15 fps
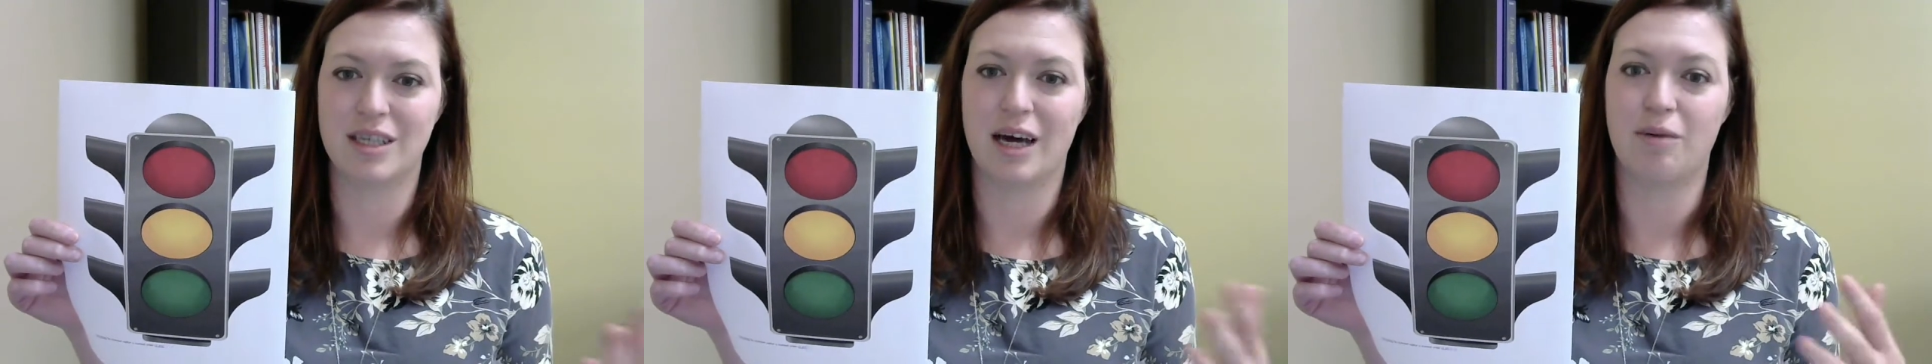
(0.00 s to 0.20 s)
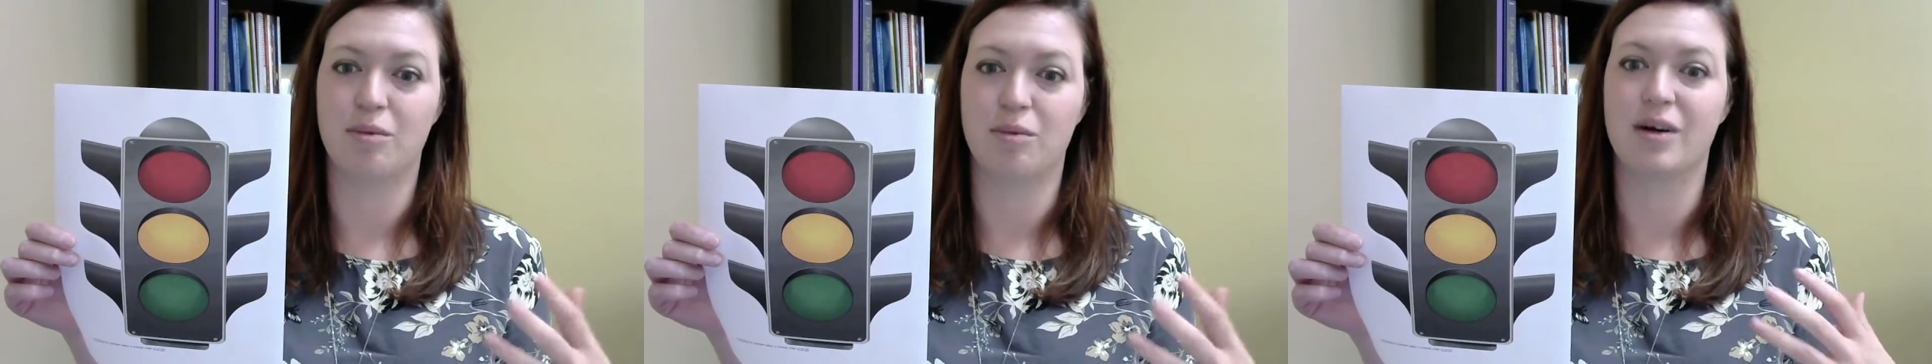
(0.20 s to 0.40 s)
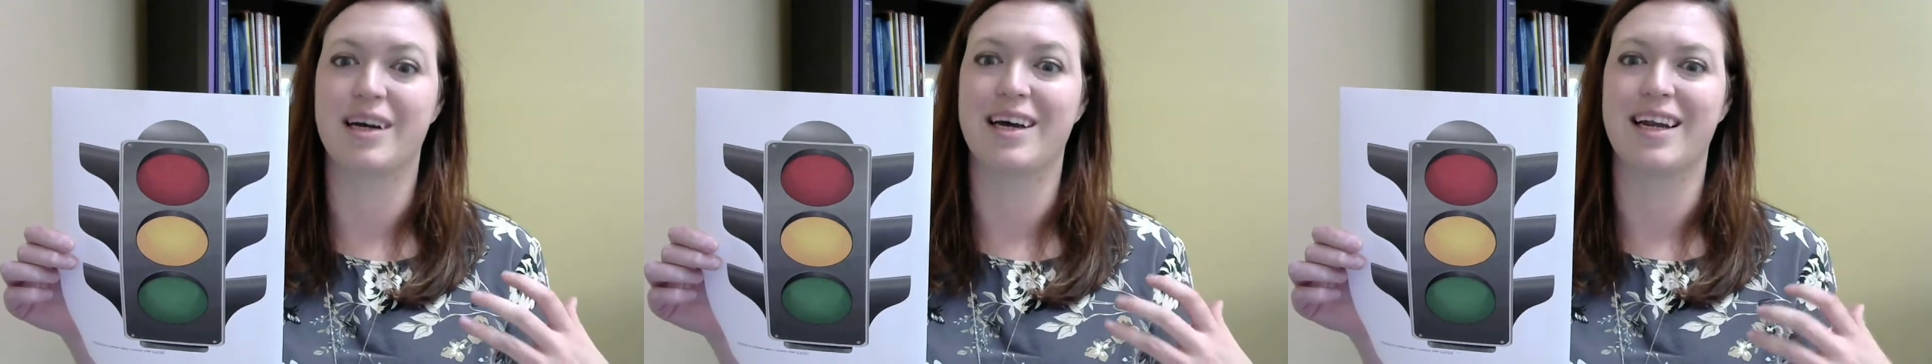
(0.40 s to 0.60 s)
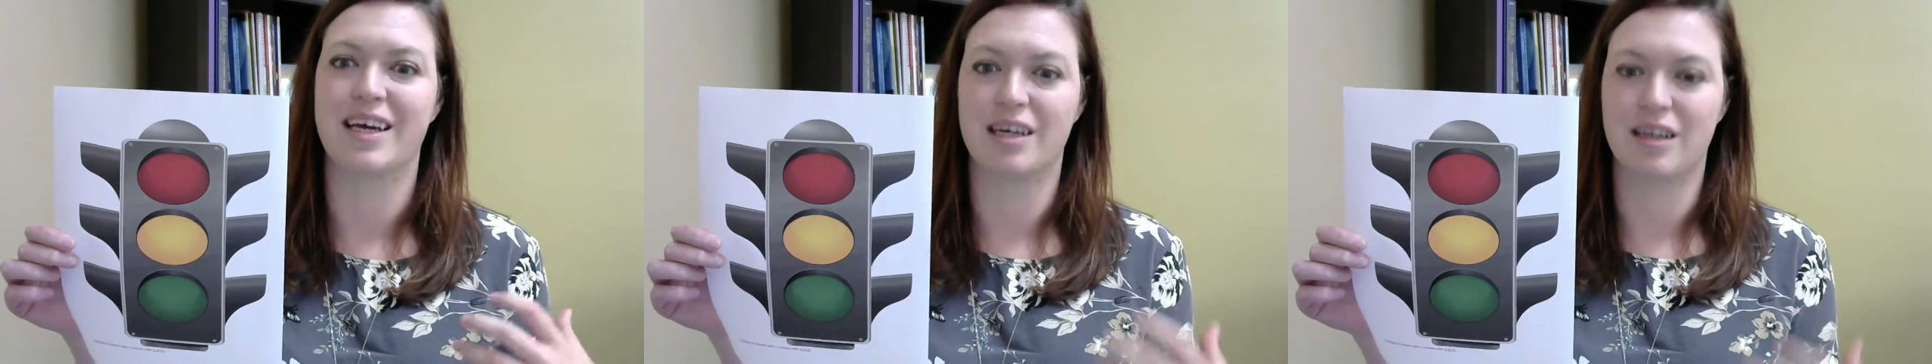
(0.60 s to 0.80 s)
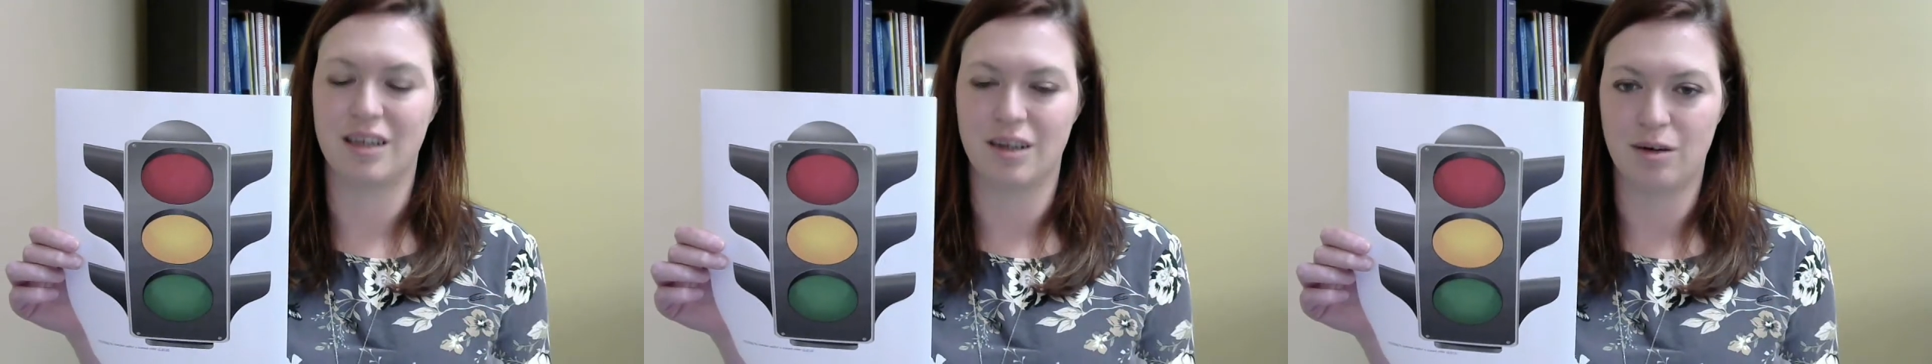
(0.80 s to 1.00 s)
that we're
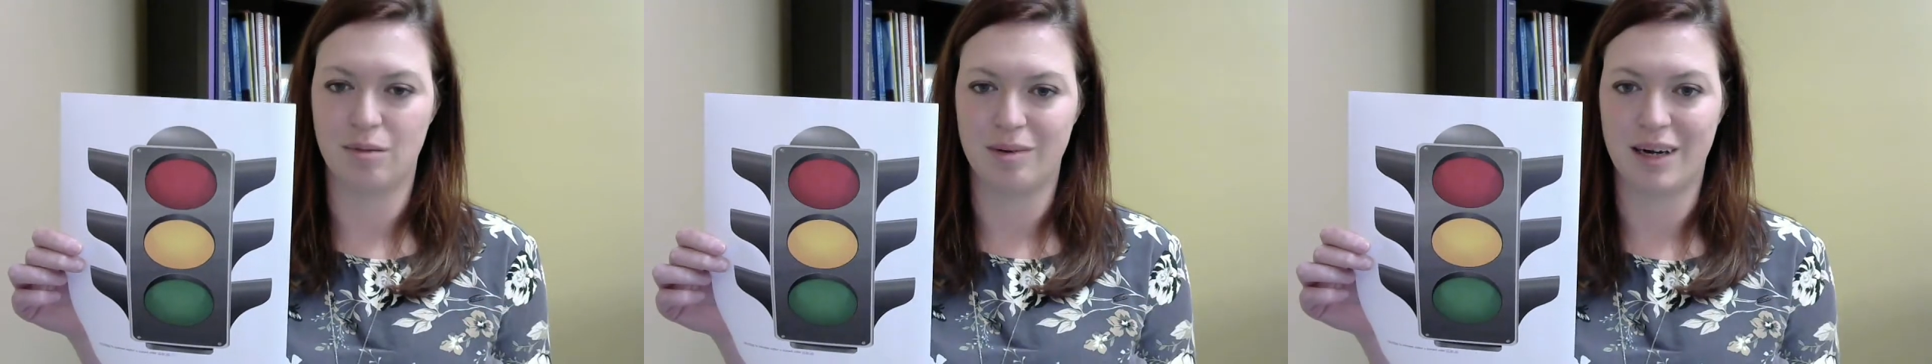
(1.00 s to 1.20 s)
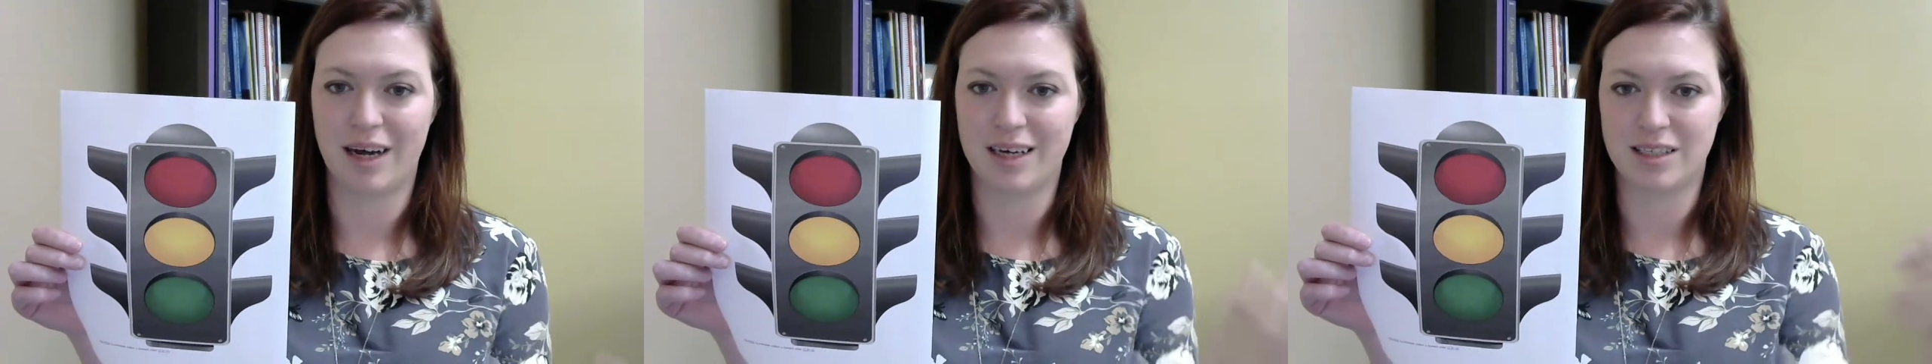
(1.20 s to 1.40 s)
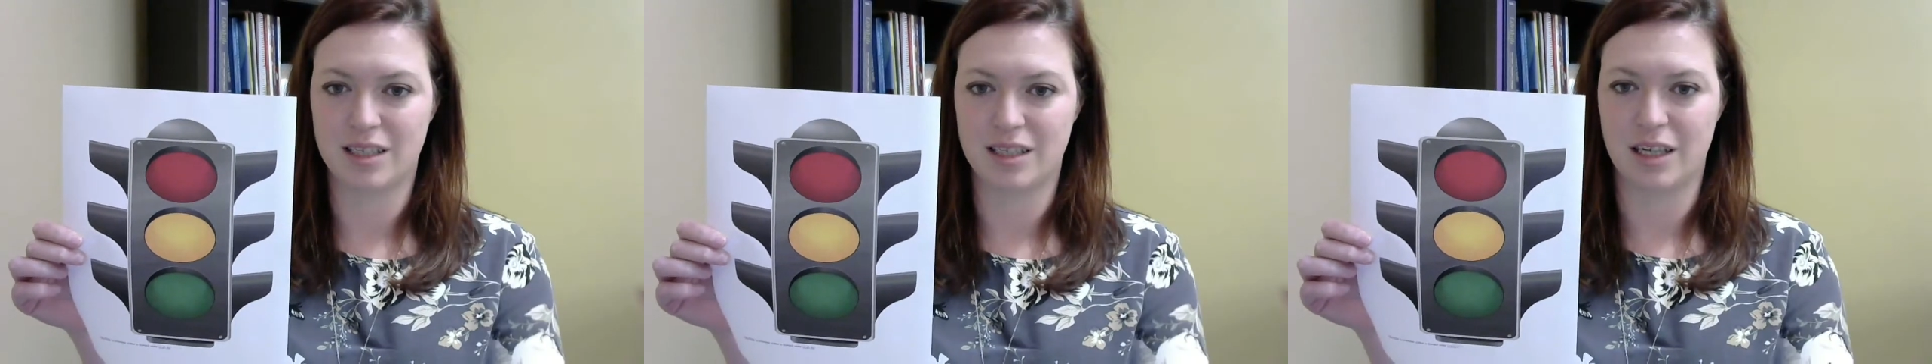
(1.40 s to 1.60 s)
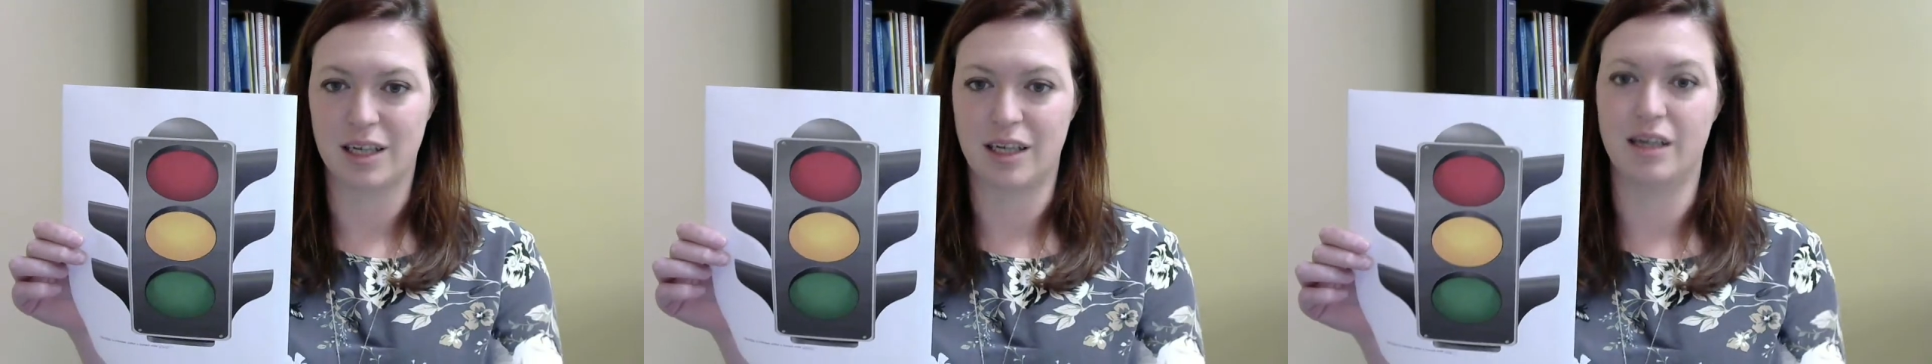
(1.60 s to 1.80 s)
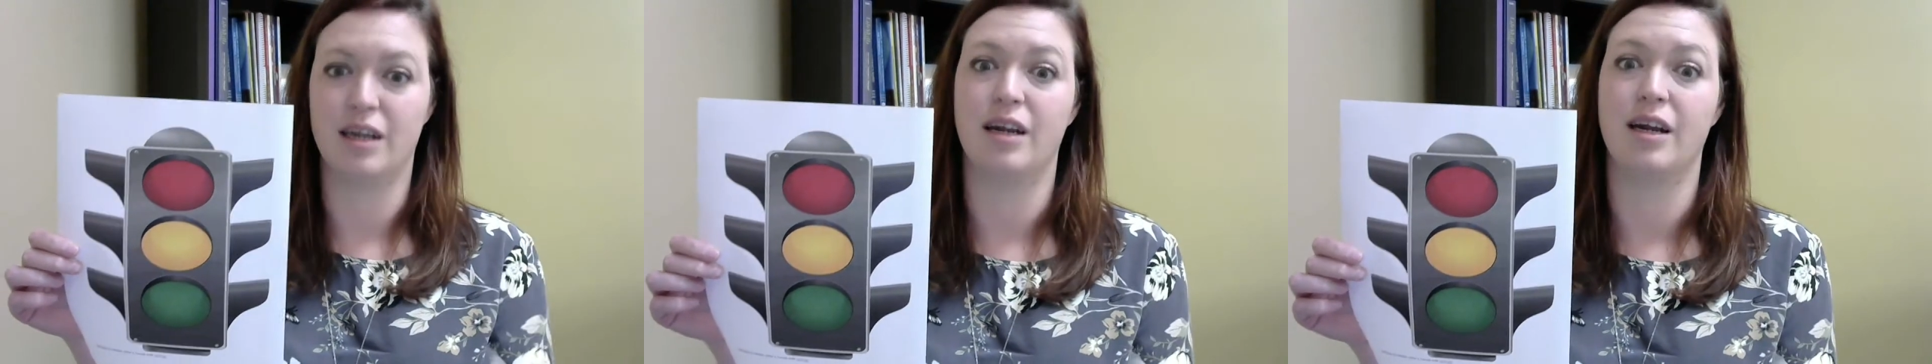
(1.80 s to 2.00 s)
getting a little bit
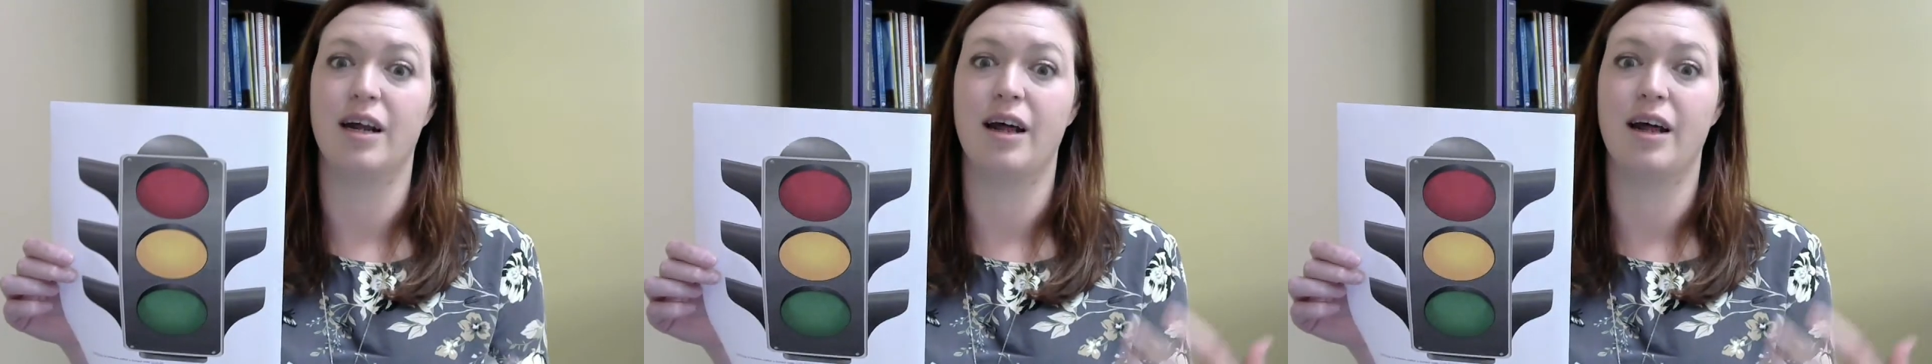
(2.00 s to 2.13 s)
escalated